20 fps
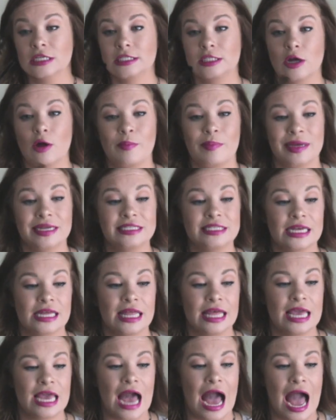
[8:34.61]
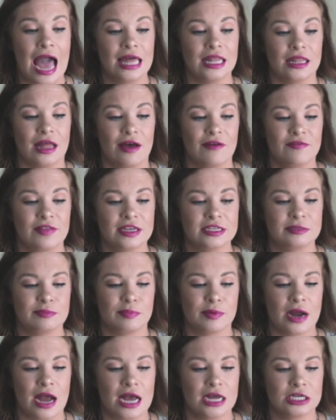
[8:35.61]
So basically, I love this
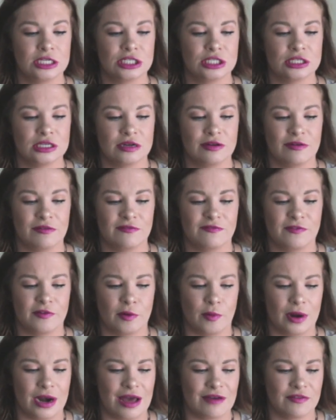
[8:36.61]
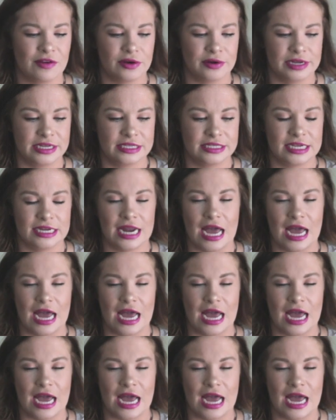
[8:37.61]
brush for whatever reason.